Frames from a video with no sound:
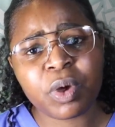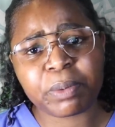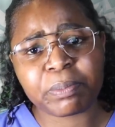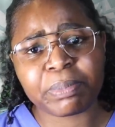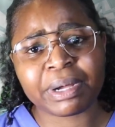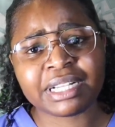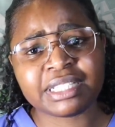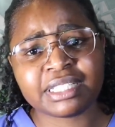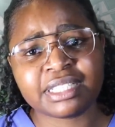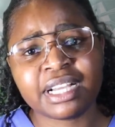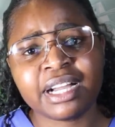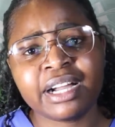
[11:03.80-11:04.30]

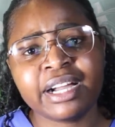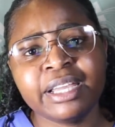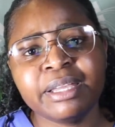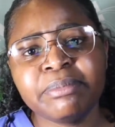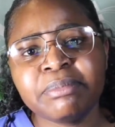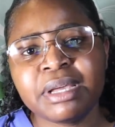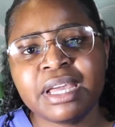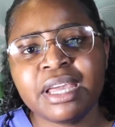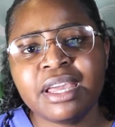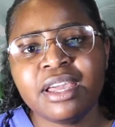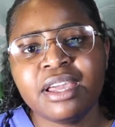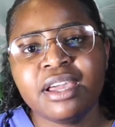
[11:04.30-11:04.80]
part time
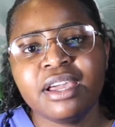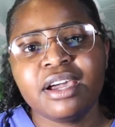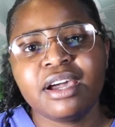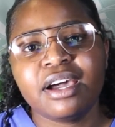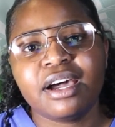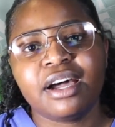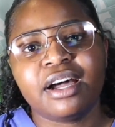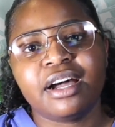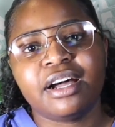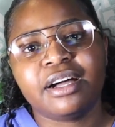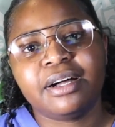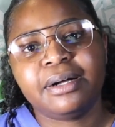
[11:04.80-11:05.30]

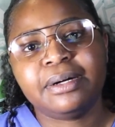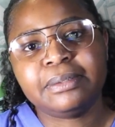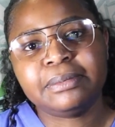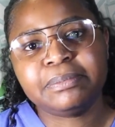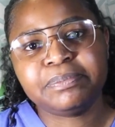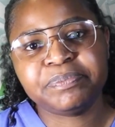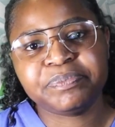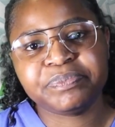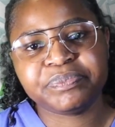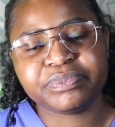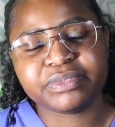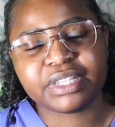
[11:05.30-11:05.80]

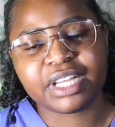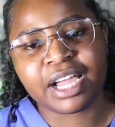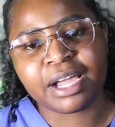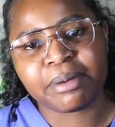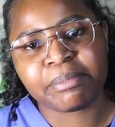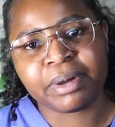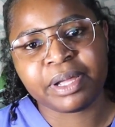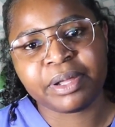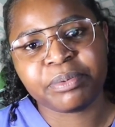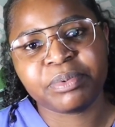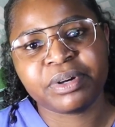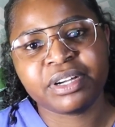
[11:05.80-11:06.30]
at
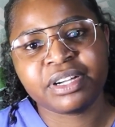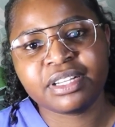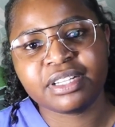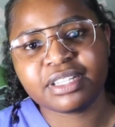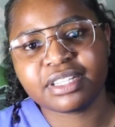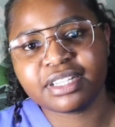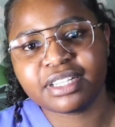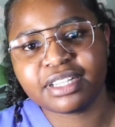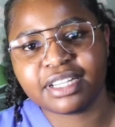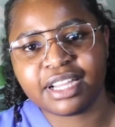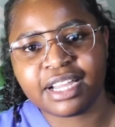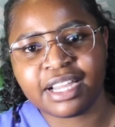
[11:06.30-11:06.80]
my work,
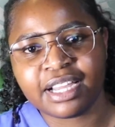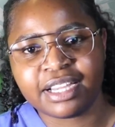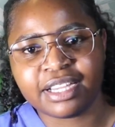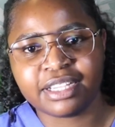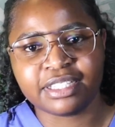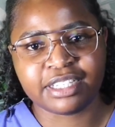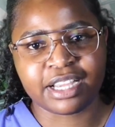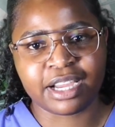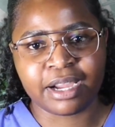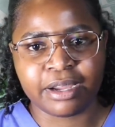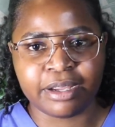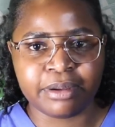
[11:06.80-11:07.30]
and
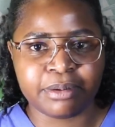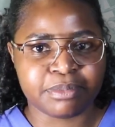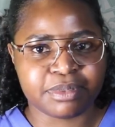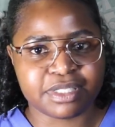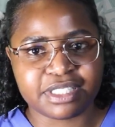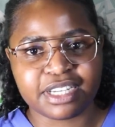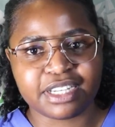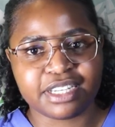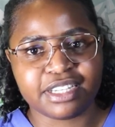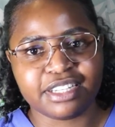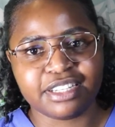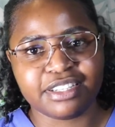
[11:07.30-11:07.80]
I'm
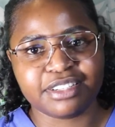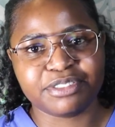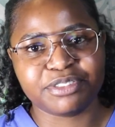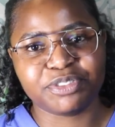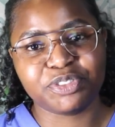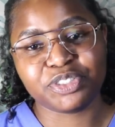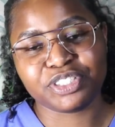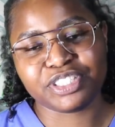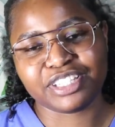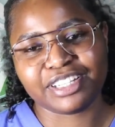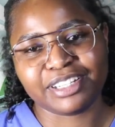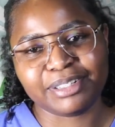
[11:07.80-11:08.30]
studying full
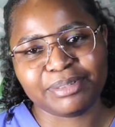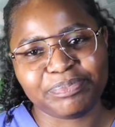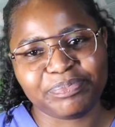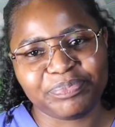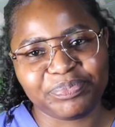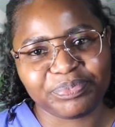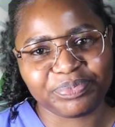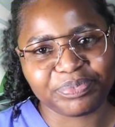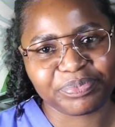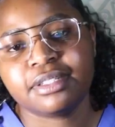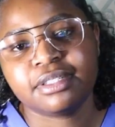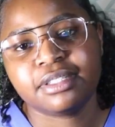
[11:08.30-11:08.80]
time.
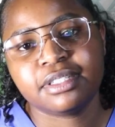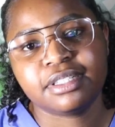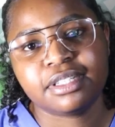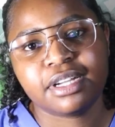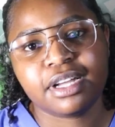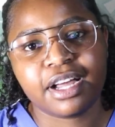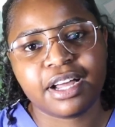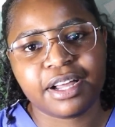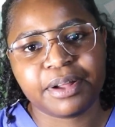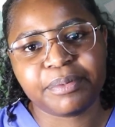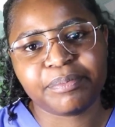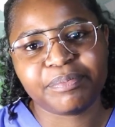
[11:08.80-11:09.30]

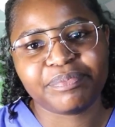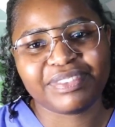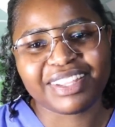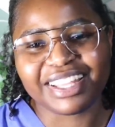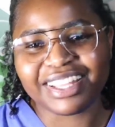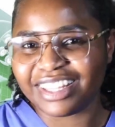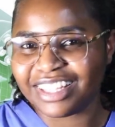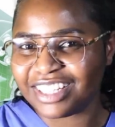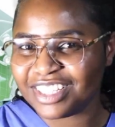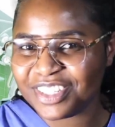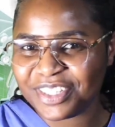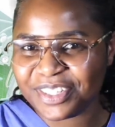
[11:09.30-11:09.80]
And
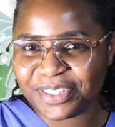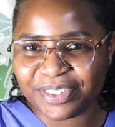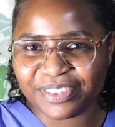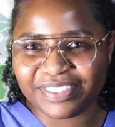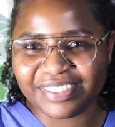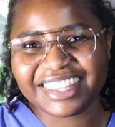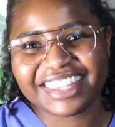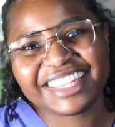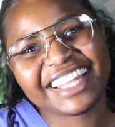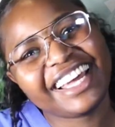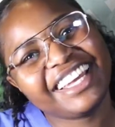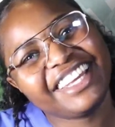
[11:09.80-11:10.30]
that's all.
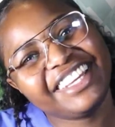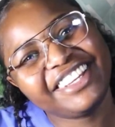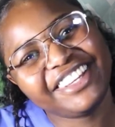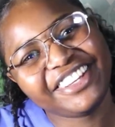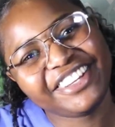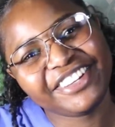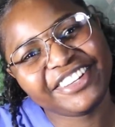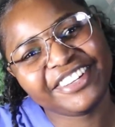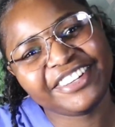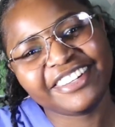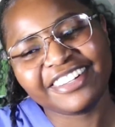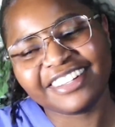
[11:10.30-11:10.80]
Thank
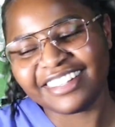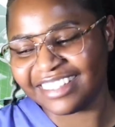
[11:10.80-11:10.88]
you.